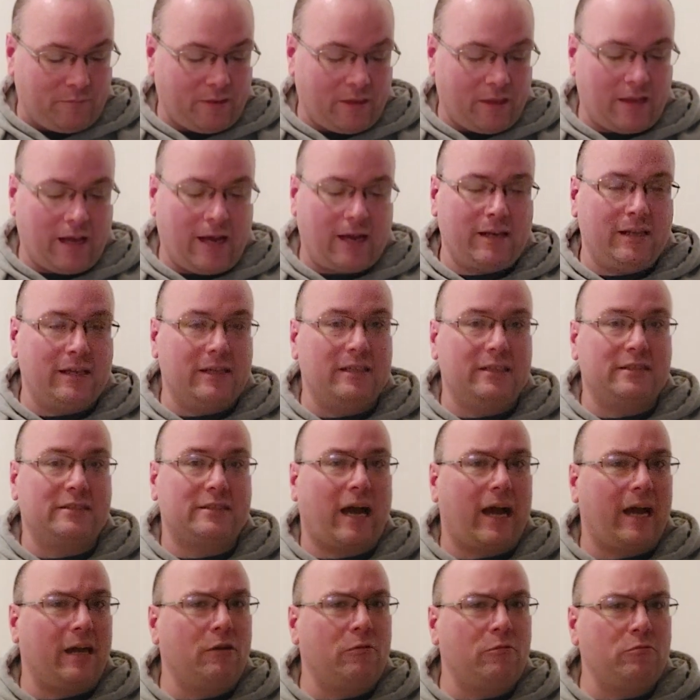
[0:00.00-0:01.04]
And that
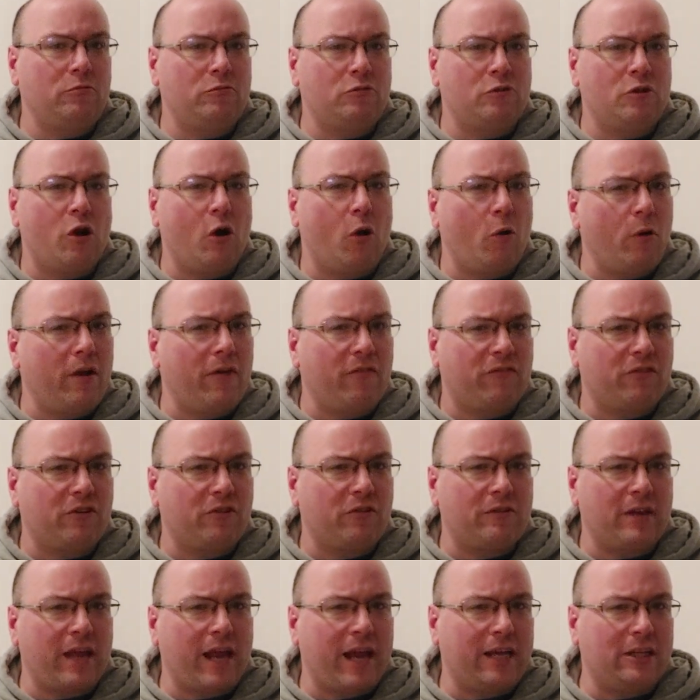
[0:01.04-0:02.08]
is, I don't know if
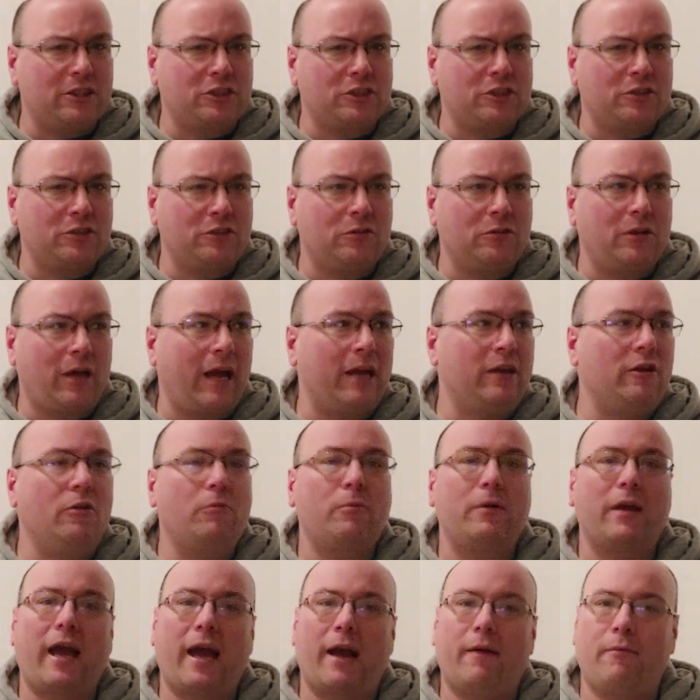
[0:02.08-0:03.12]
they're national. I know
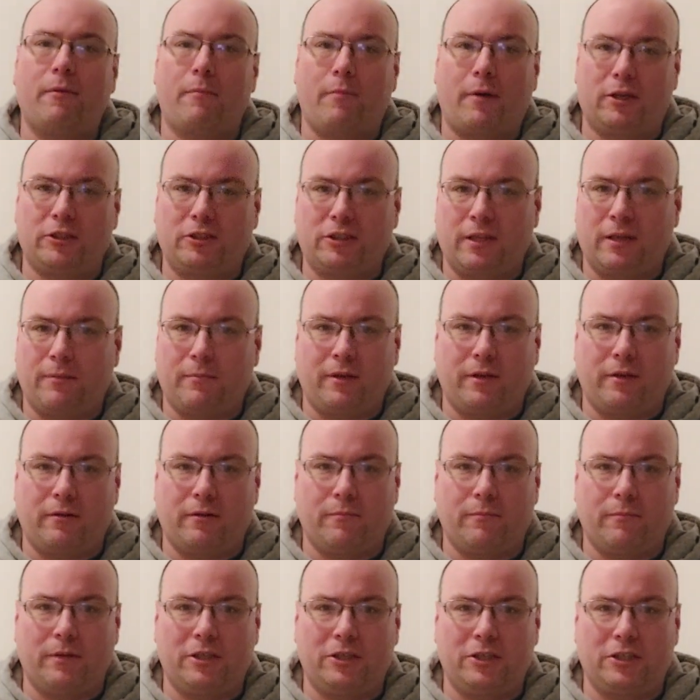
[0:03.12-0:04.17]
we have a bunch of them here
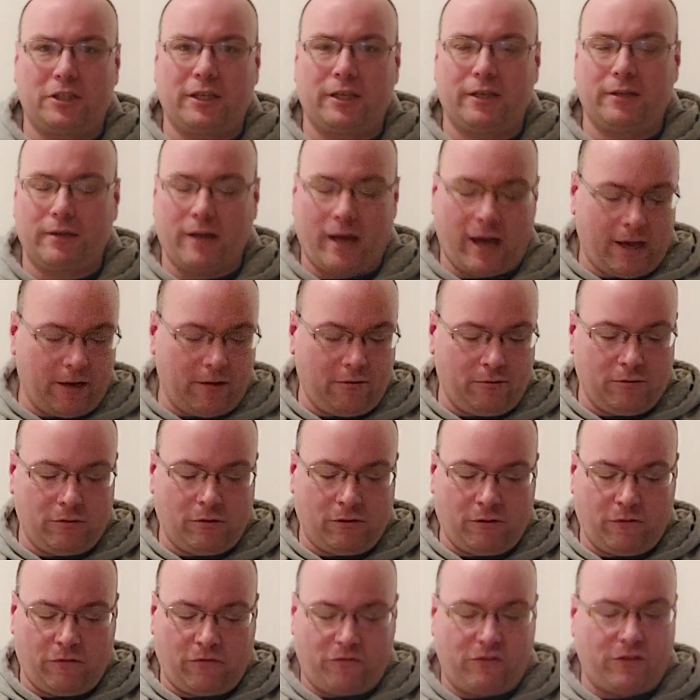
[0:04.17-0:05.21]
in Michigan. I don't
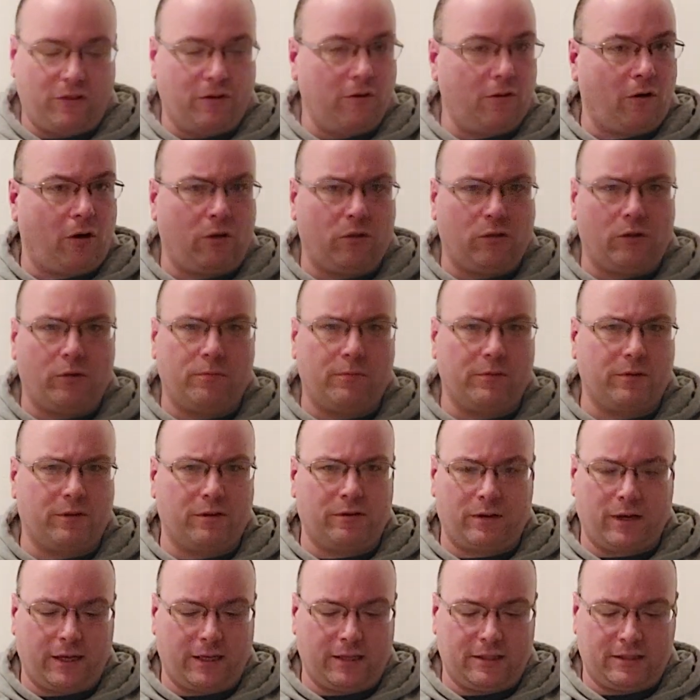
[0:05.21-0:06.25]
know if they're all over the
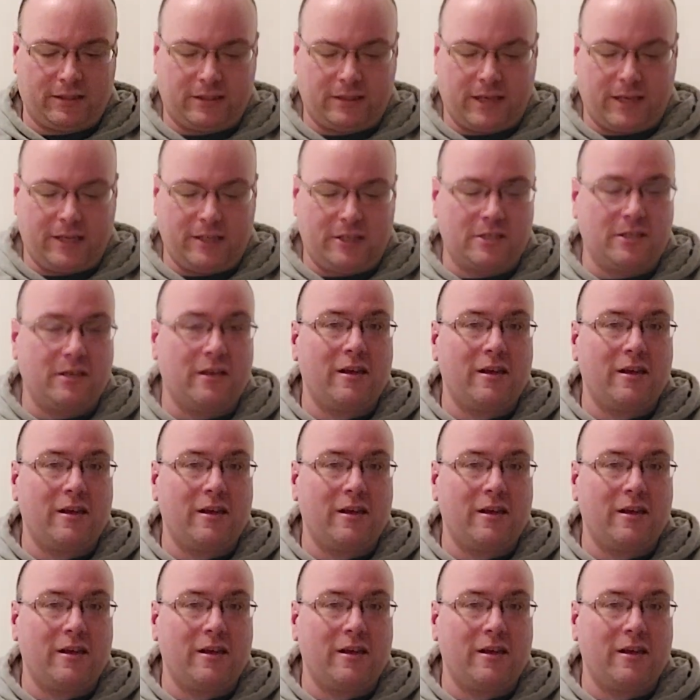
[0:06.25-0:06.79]
United States.